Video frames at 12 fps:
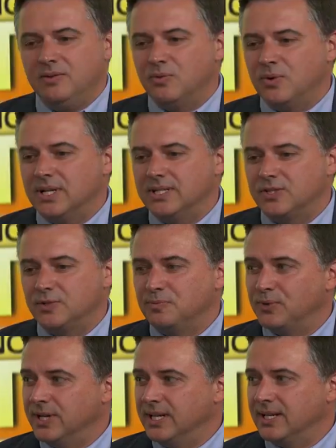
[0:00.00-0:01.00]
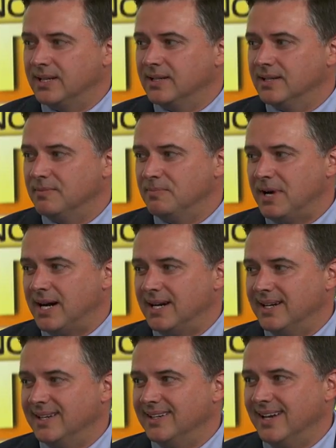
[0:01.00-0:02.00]
wanted to bring
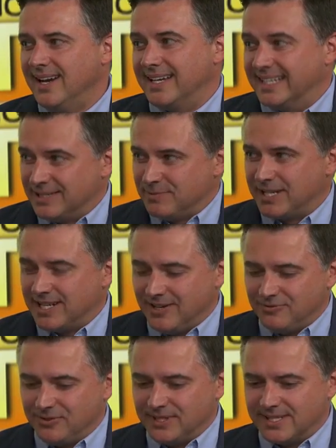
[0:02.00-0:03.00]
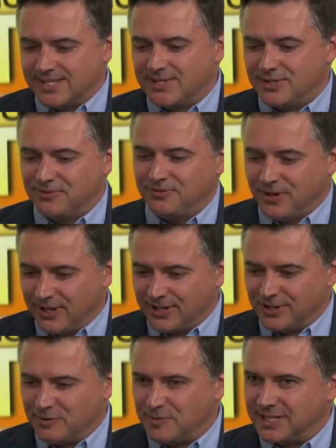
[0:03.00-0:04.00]
my academic conference to
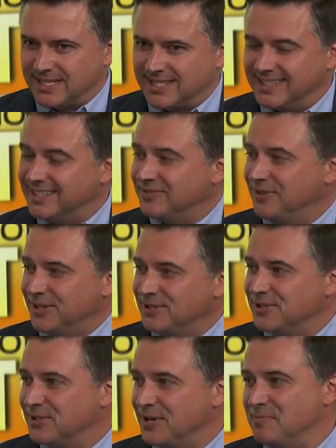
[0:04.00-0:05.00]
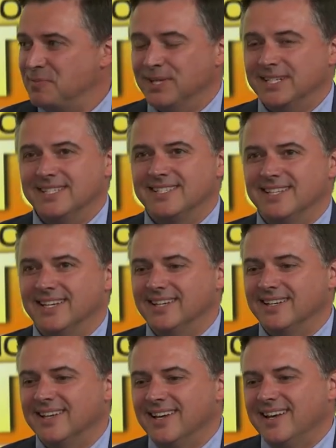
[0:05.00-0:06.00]
Fargo because I think Fargo is a great place,
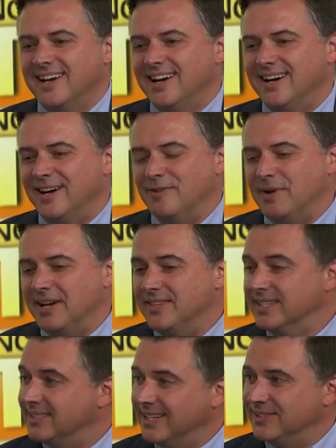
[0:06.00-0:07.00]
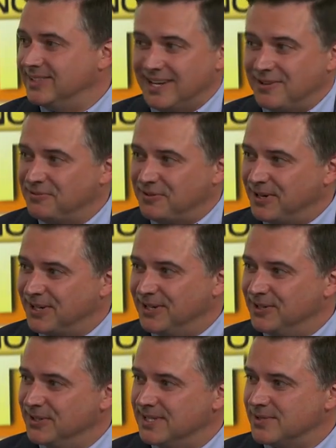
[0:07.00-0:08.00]
and I think downtown
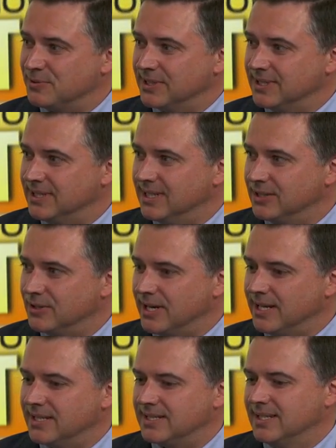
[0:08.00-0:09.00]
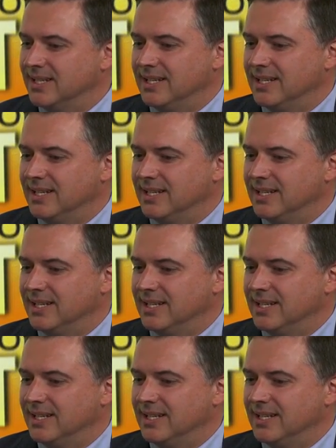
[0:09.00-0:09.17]
Fargo is really a great